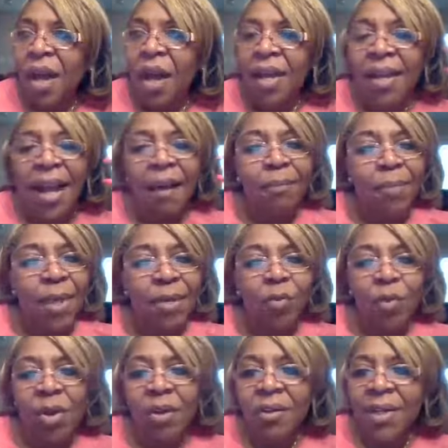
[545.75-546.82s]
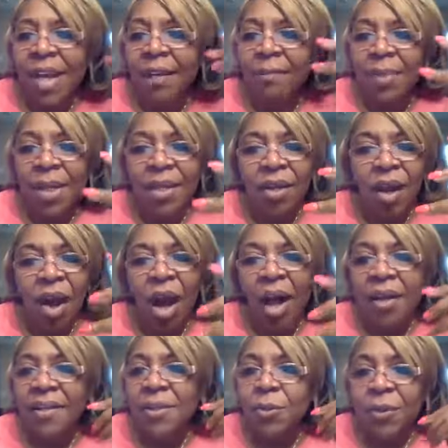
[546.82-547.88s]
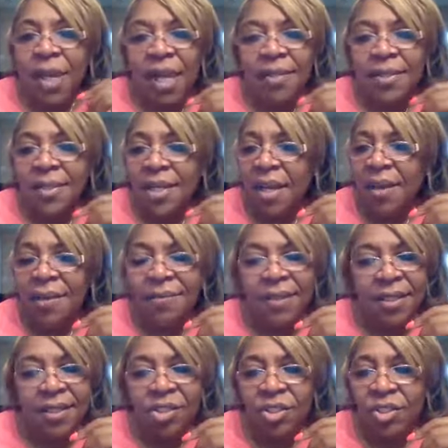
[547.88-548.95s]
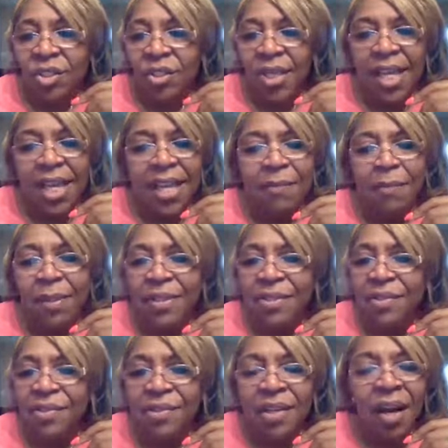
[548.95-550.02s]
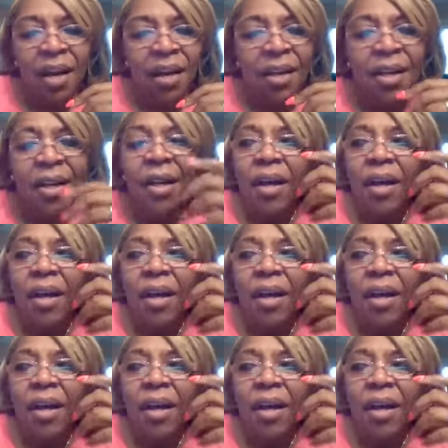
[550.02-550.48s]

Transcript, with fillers: Uh, not being real, not being honest with ourselves is just going to keep us stuck.